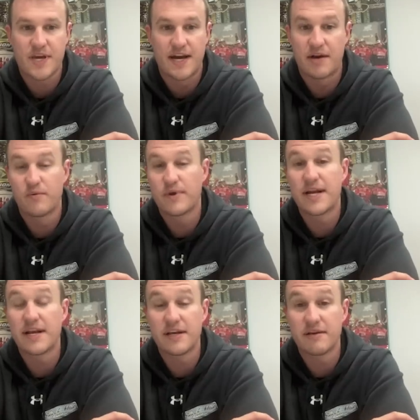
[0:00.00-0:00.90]
I don't
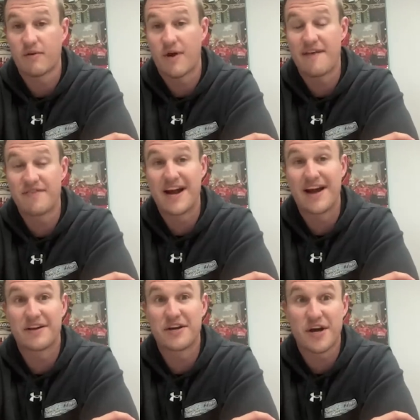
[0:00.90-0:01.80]
get any or I haven't
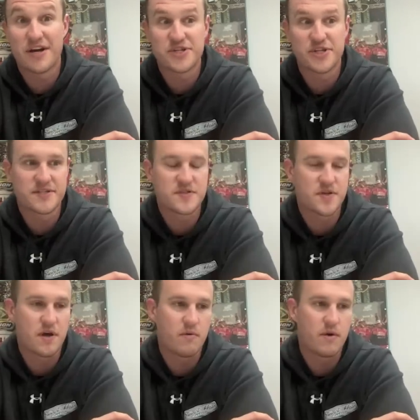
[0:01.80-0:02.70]
gotten a concussion,
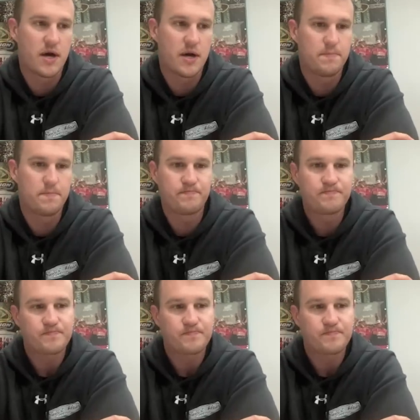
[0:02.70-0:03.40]
so um,